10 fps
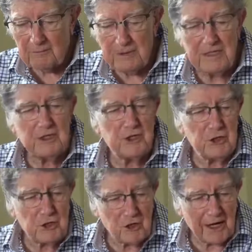Pete
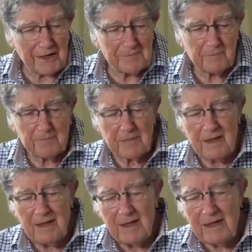Dion,
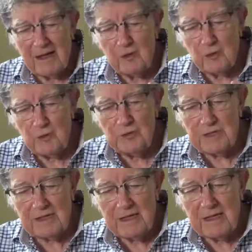
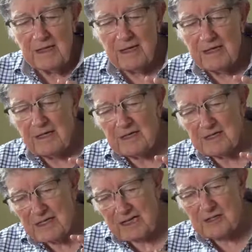who's
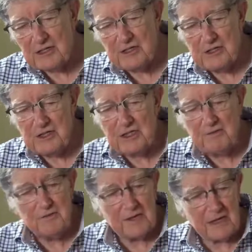section
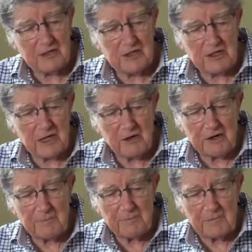chief in
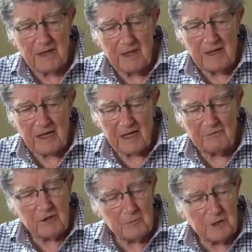engineering
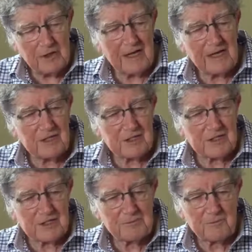of
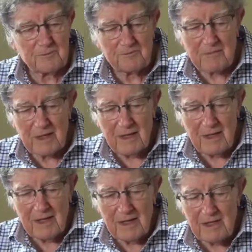communications.
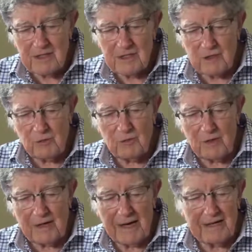So
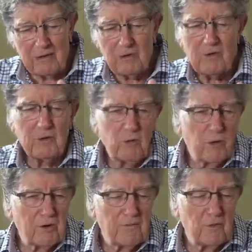I don't go to
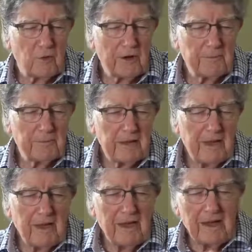work for him,
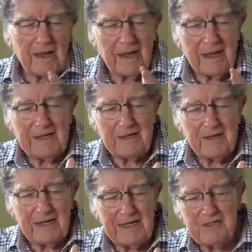
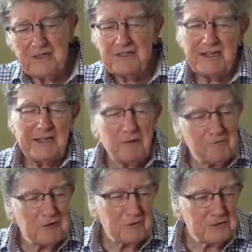he just
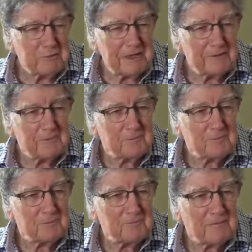interviews me,
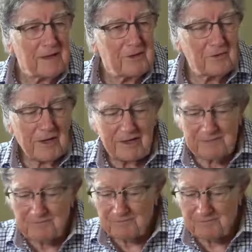okay?